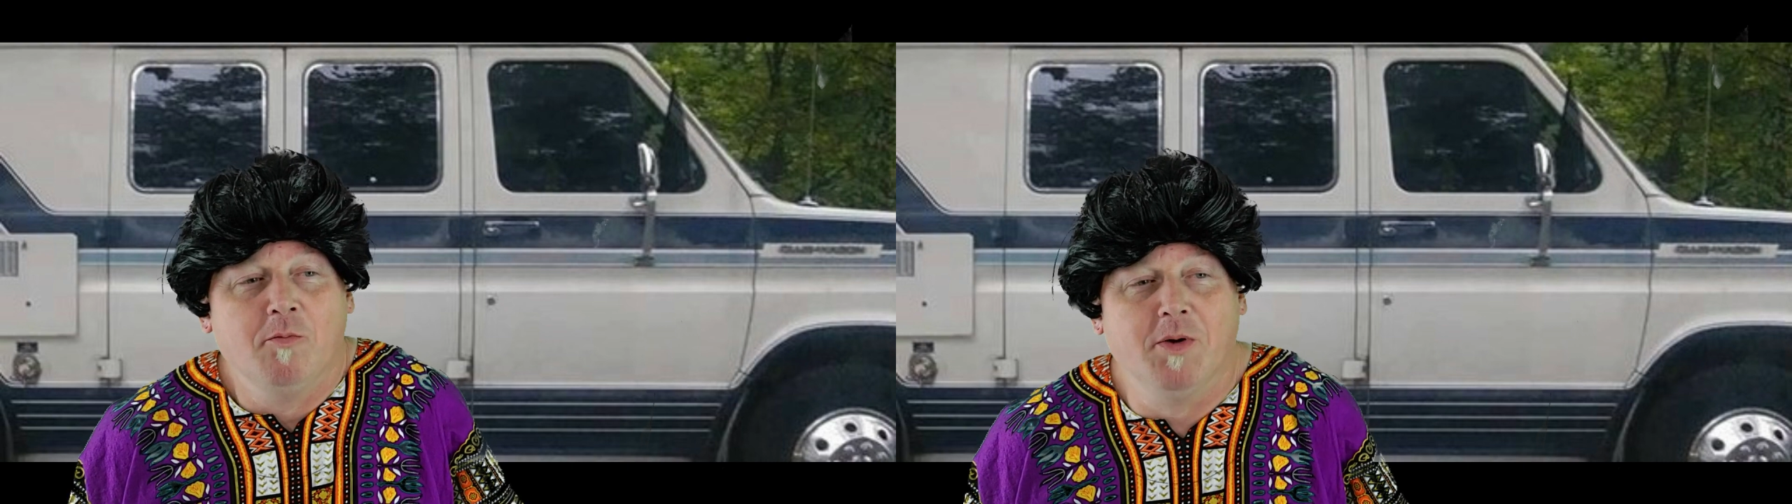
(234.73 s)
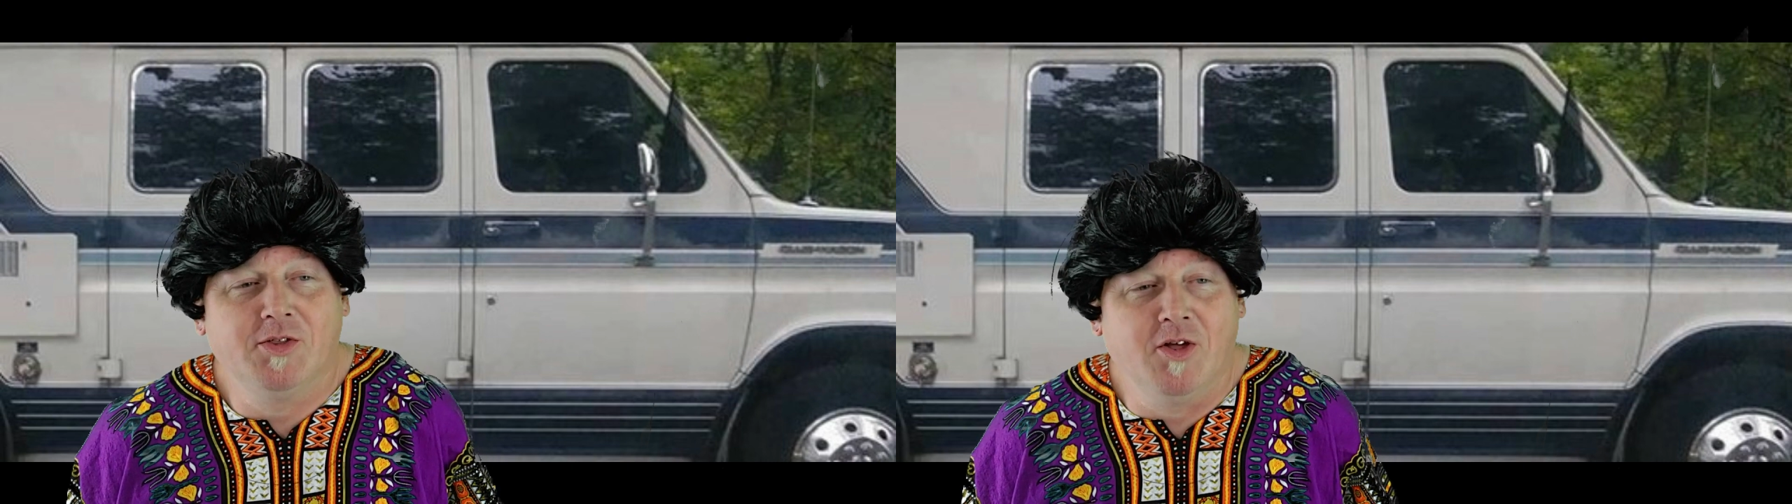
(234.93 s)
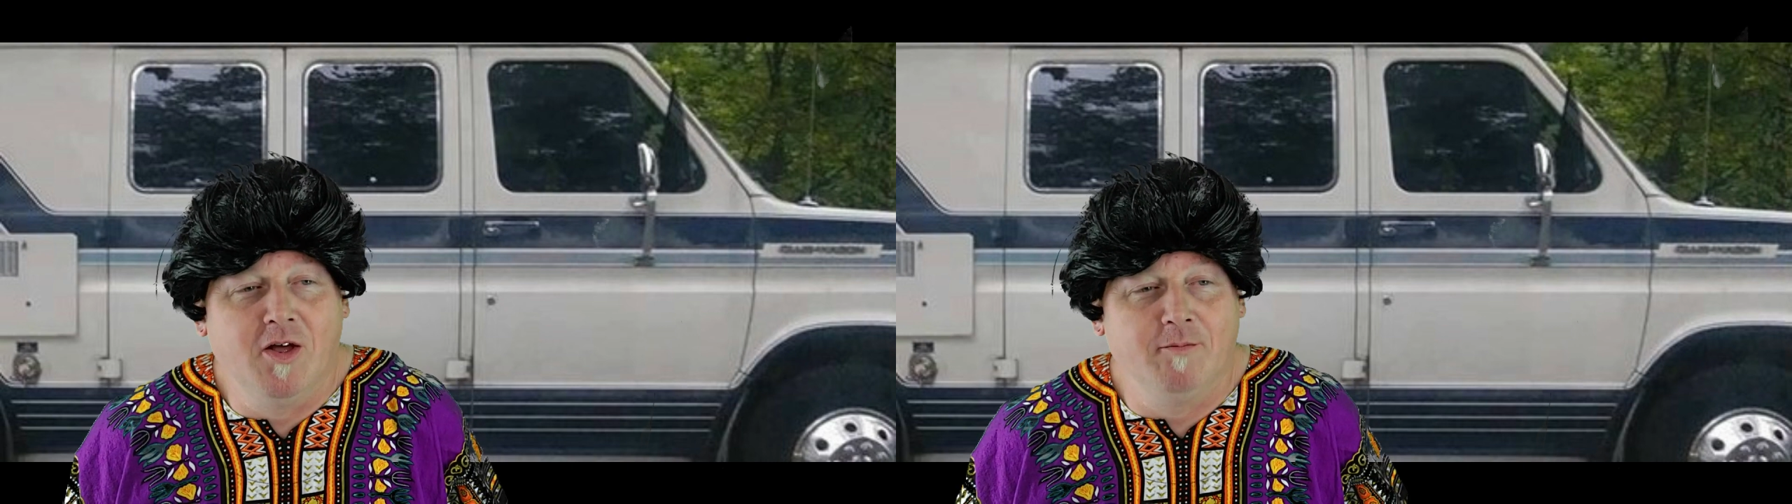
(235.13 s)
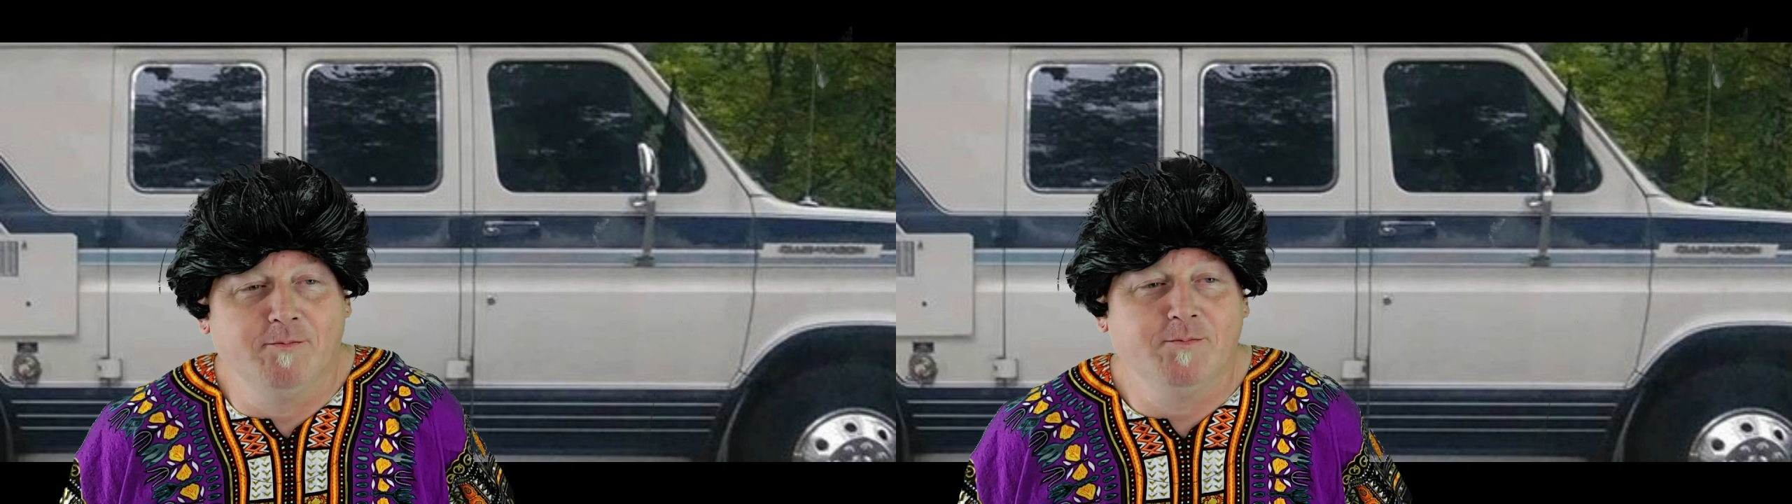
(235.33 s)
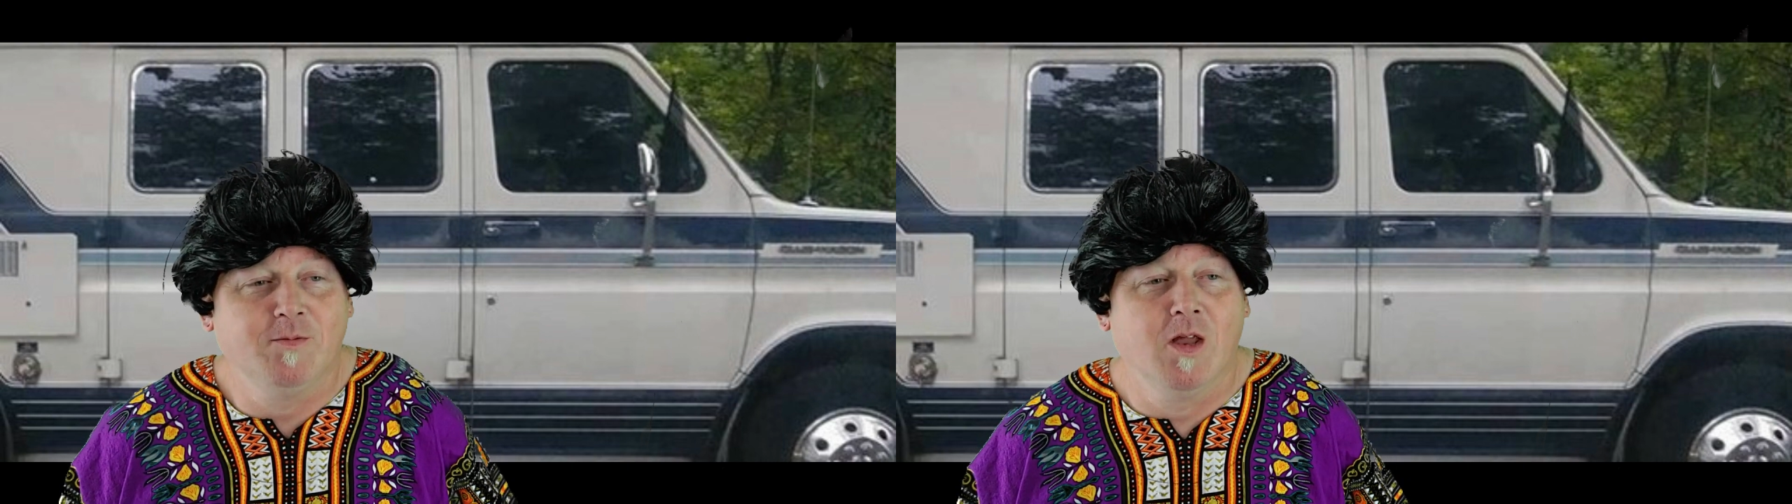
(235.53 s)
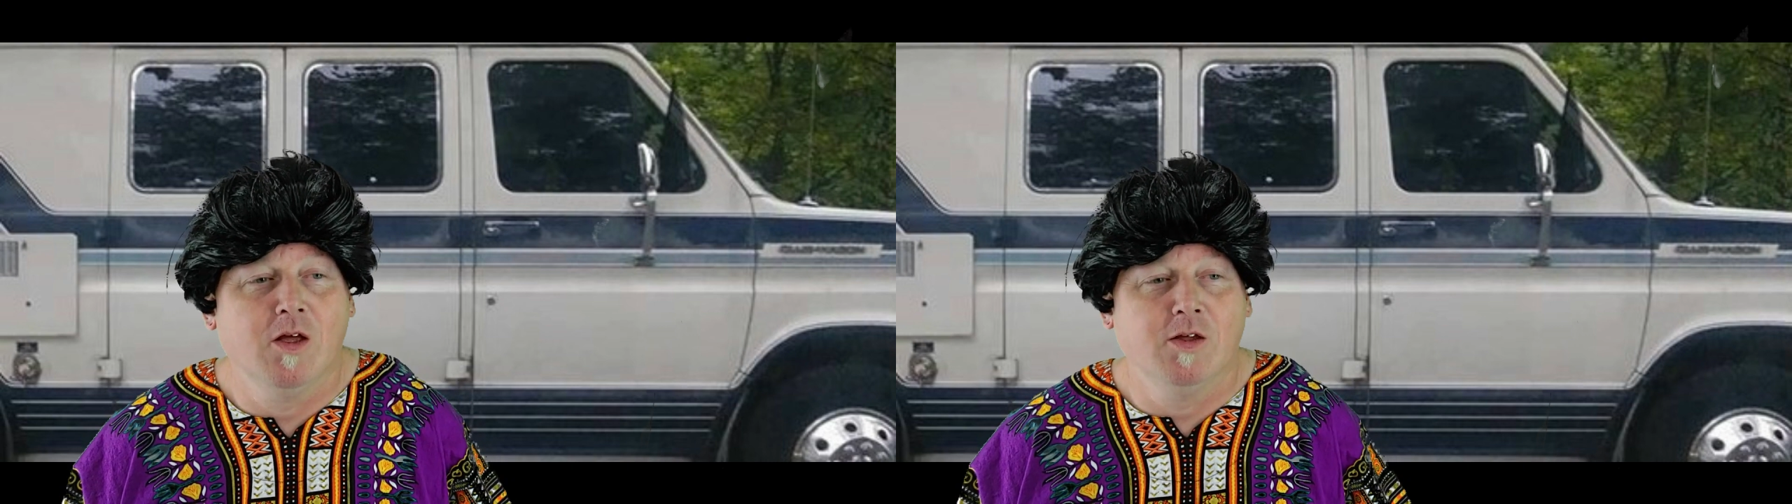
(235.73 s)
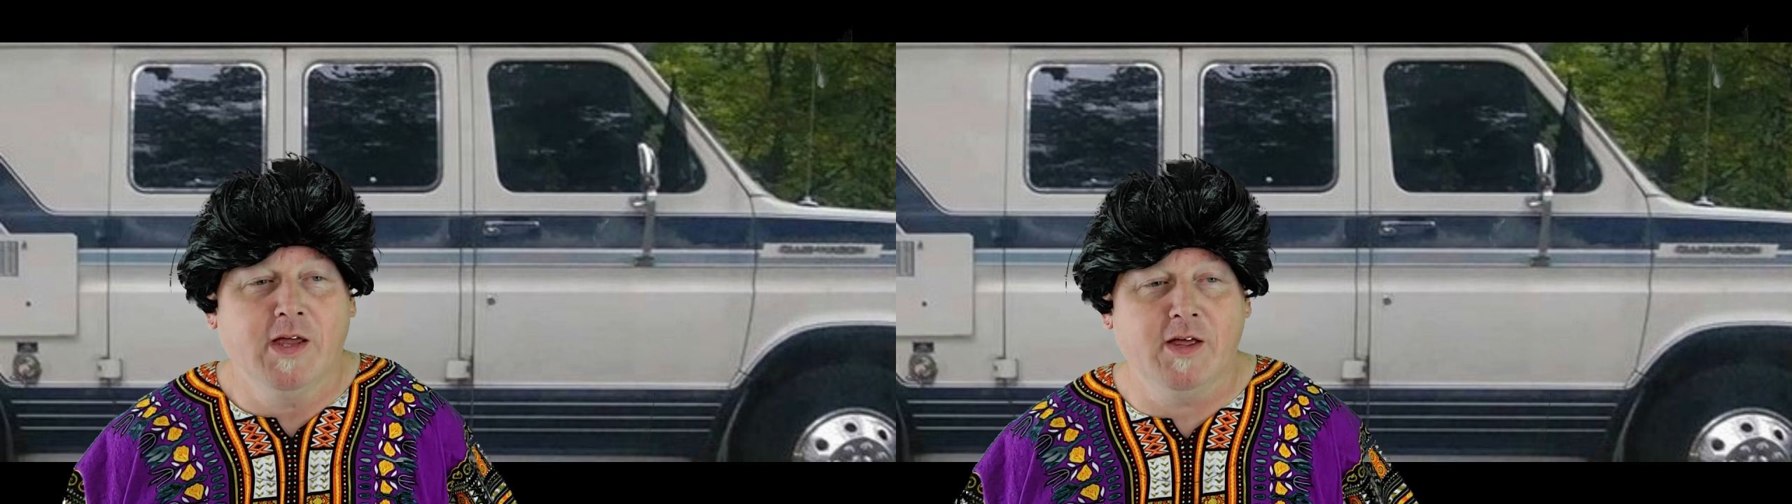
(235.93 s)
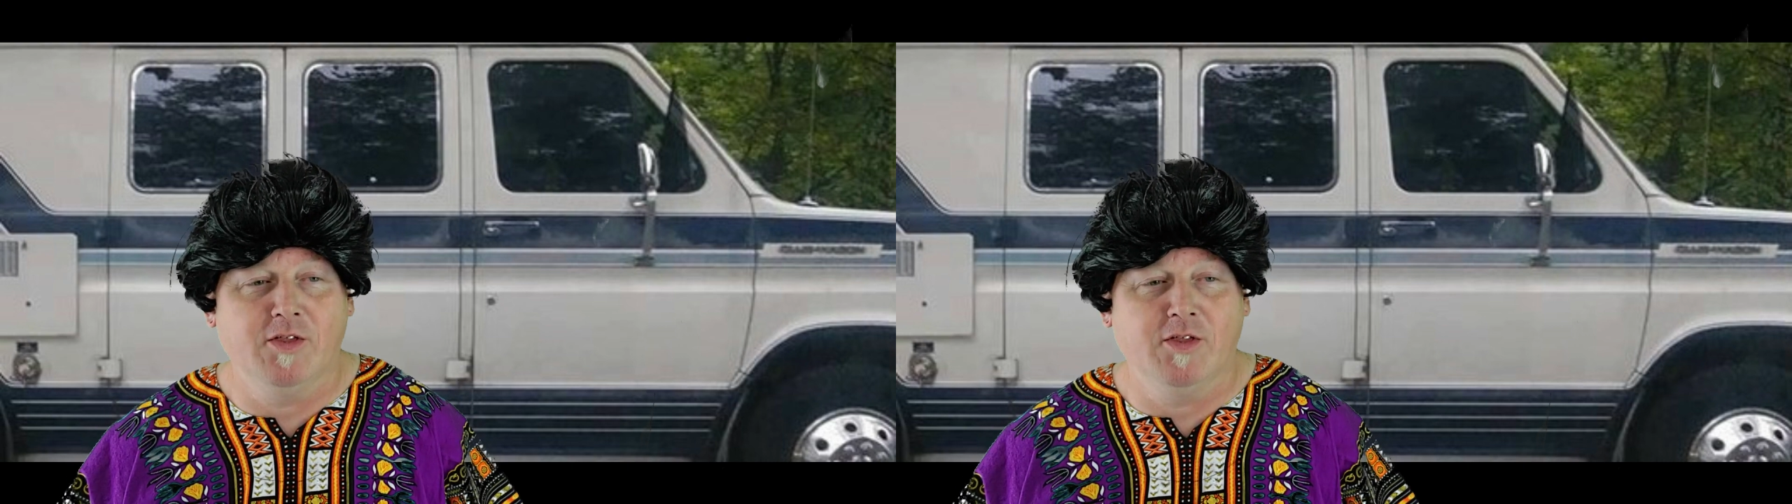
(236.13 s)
But yeah,